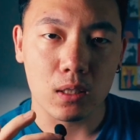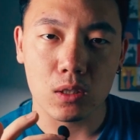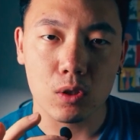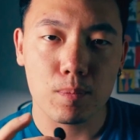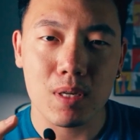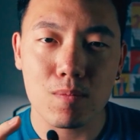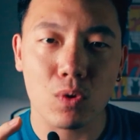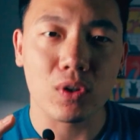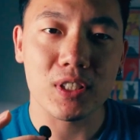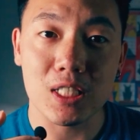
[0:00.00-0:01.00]
it a little bit
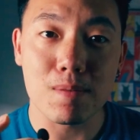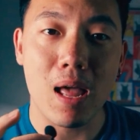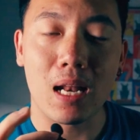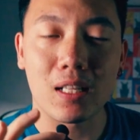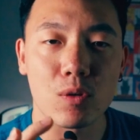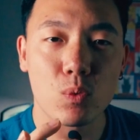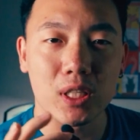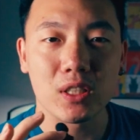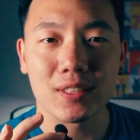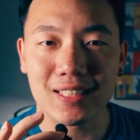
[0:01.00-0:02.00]
more cinematic than what
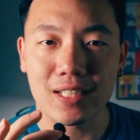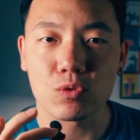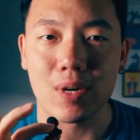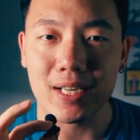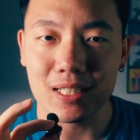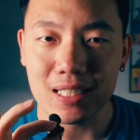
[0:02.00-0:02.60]
it looks like right